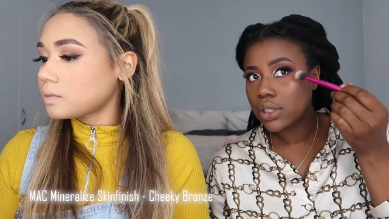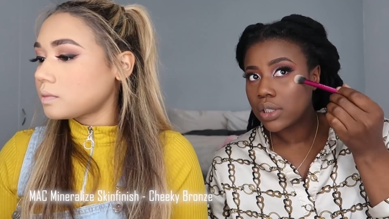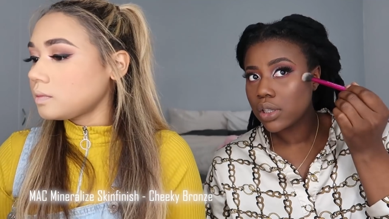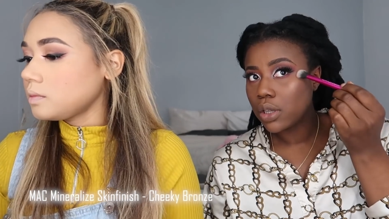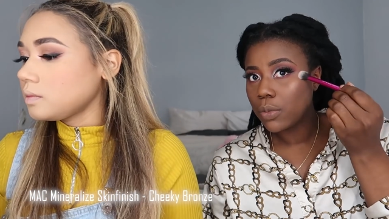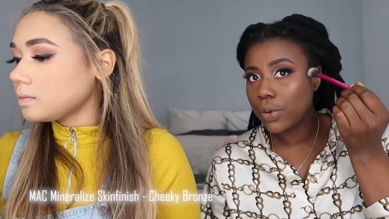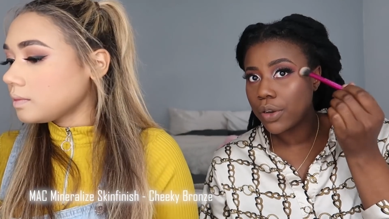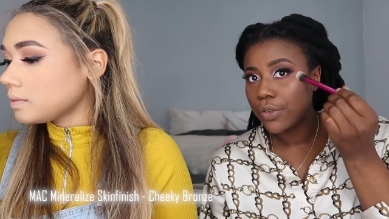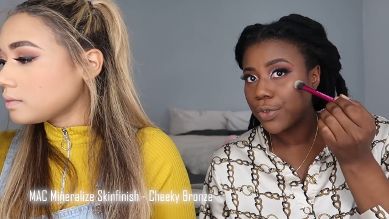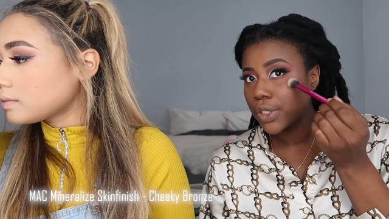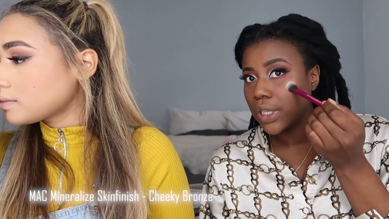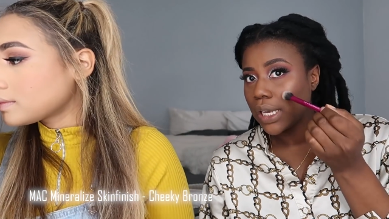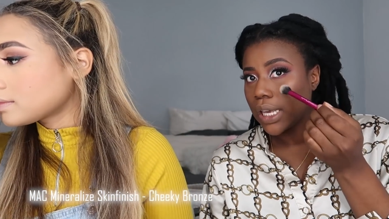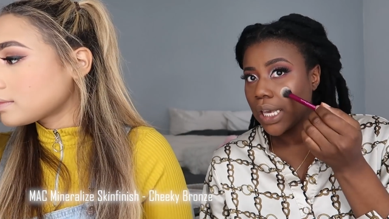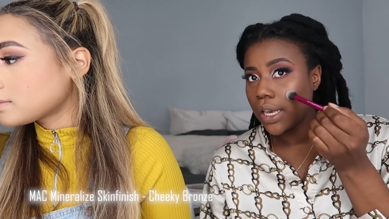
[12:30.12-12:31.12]
Speaker 1: This is the
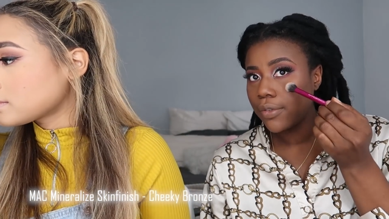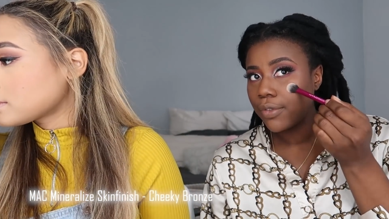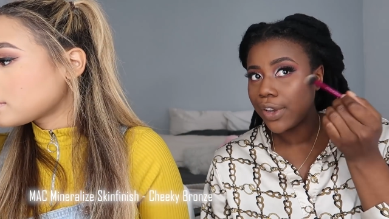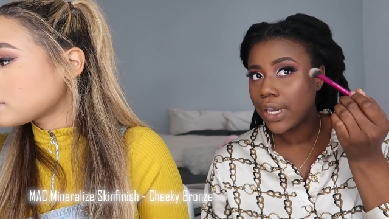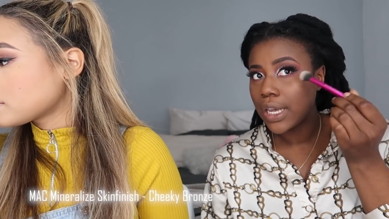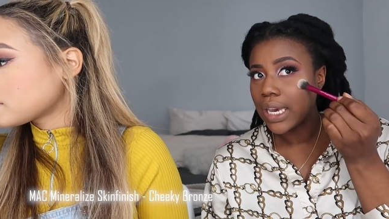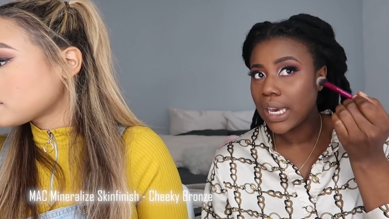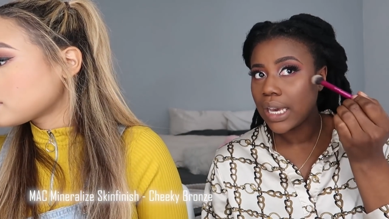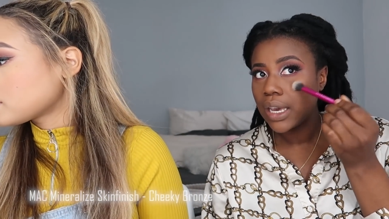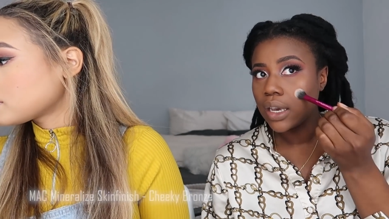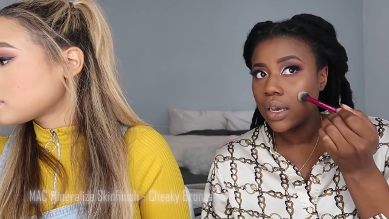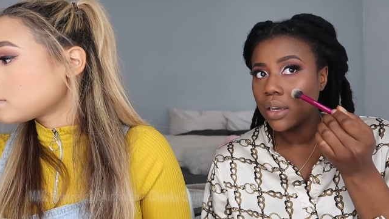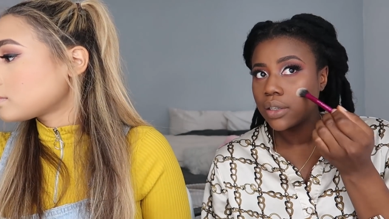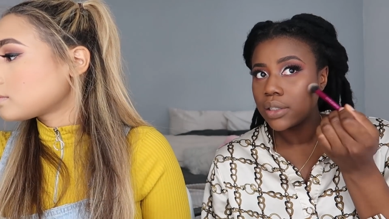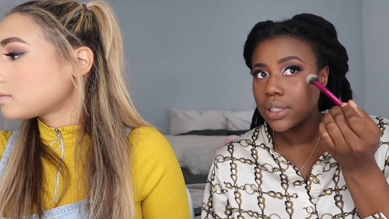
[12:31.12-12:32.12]
perfect like
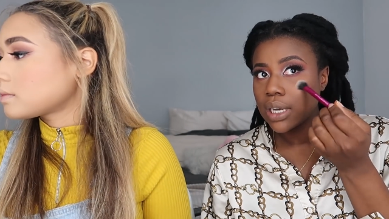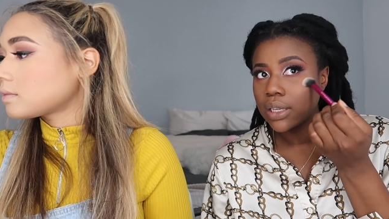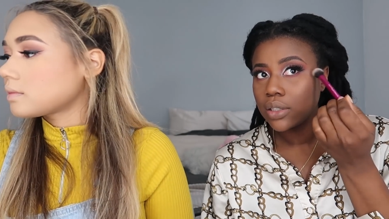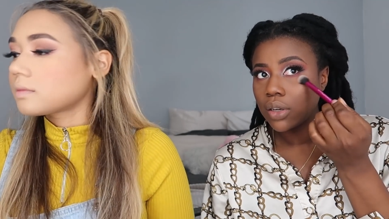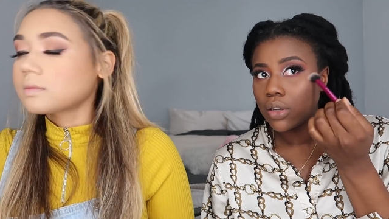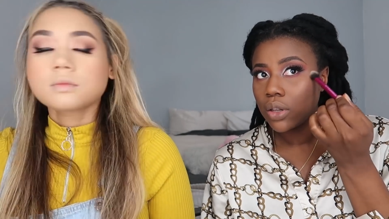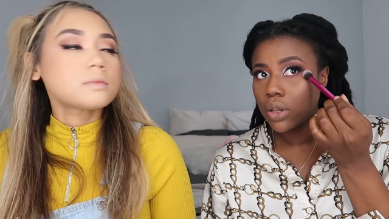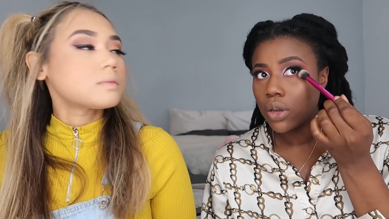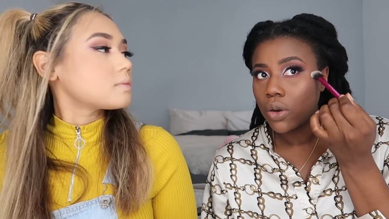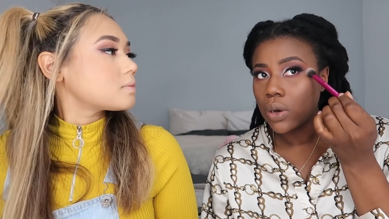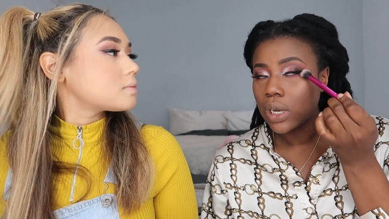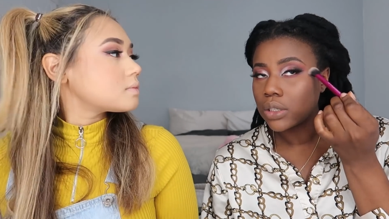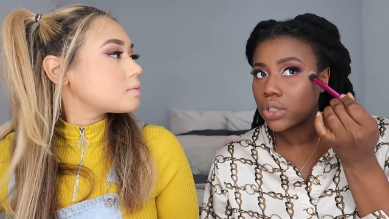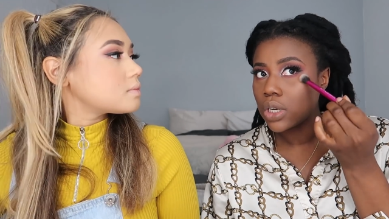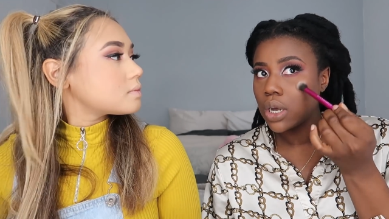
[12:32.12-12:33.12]
everyday subtle
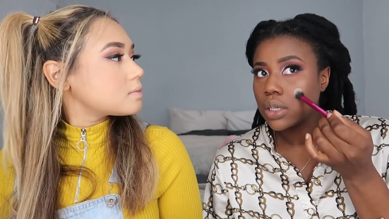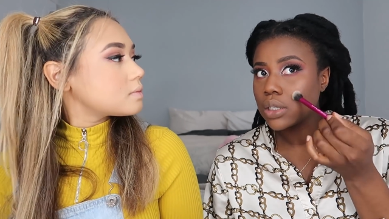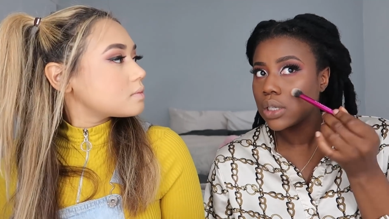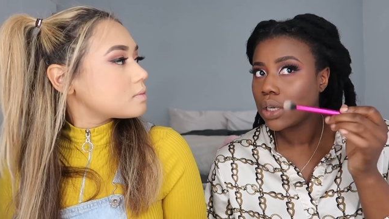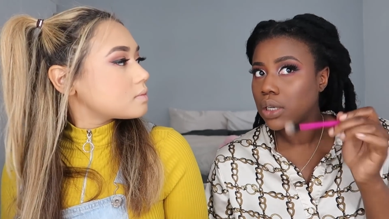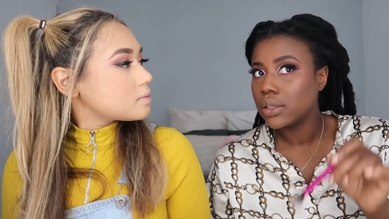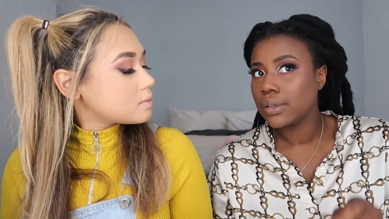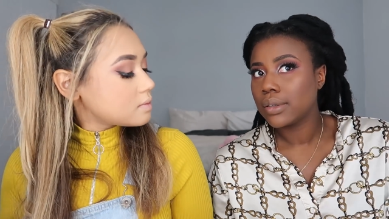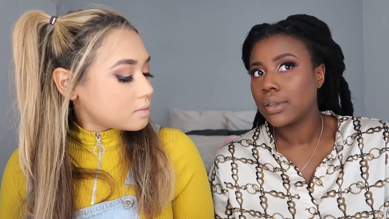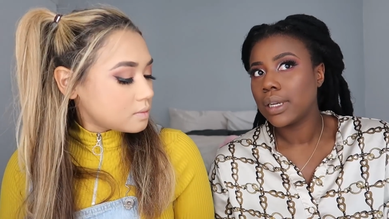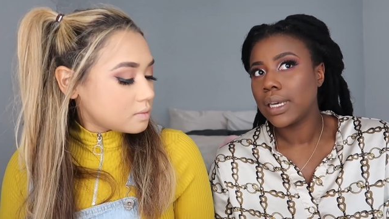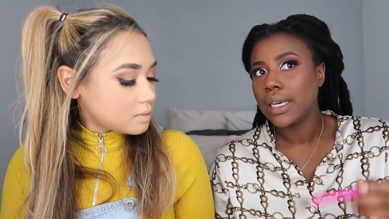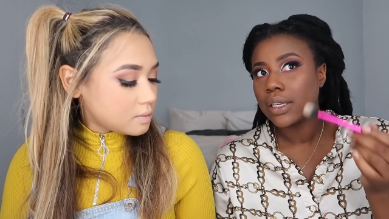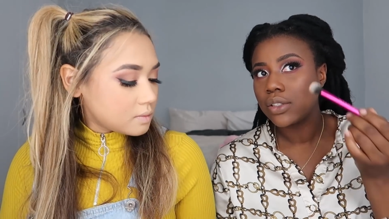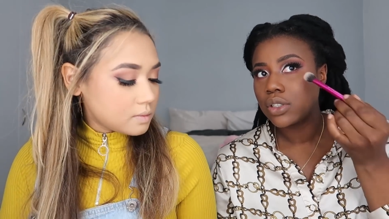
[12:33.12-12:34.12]
glow on dark skin.
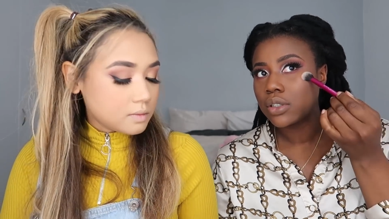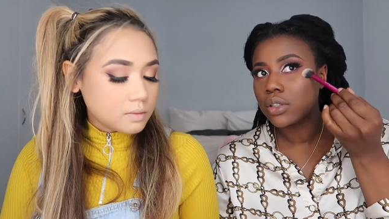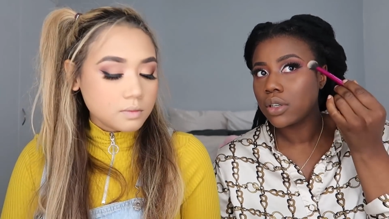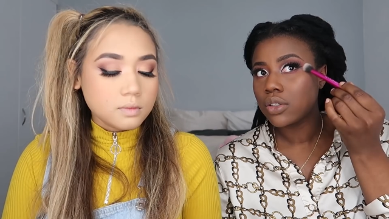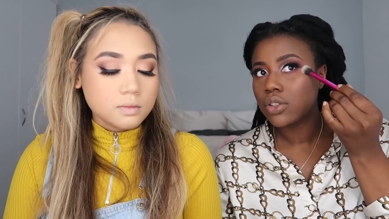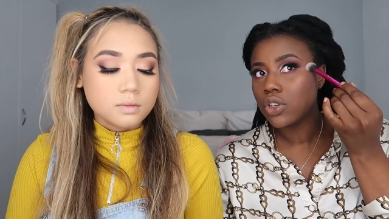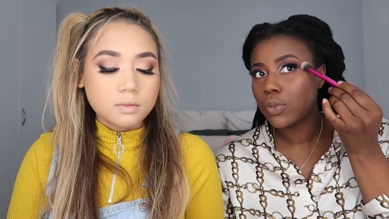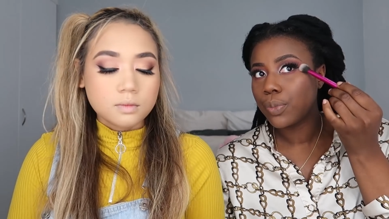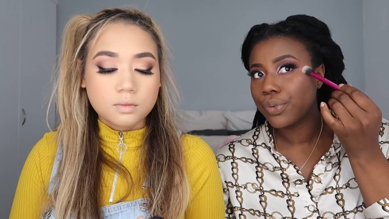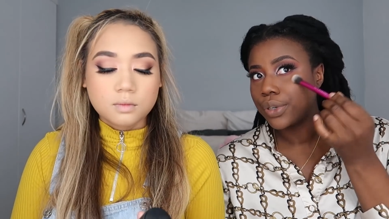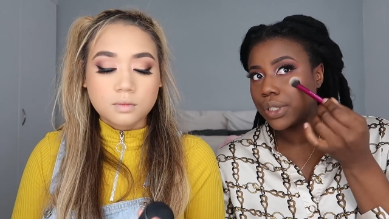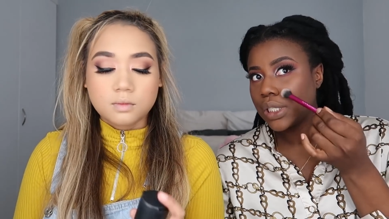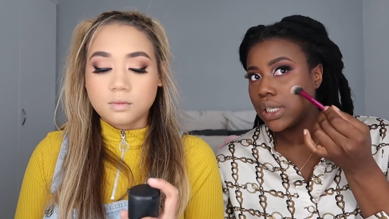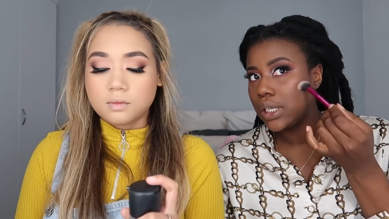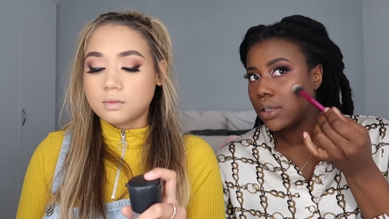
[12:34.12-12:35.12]
Like it just mm. looks hmm. so
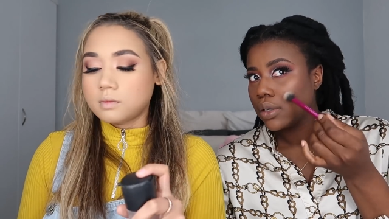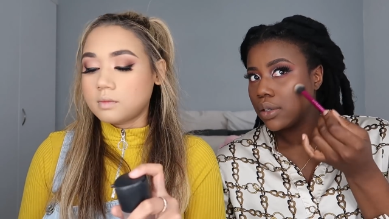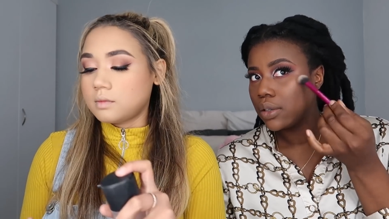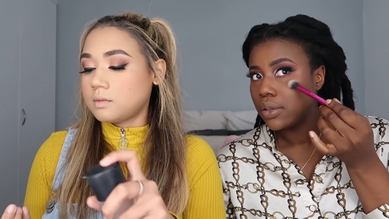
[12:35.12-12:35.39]
pretty.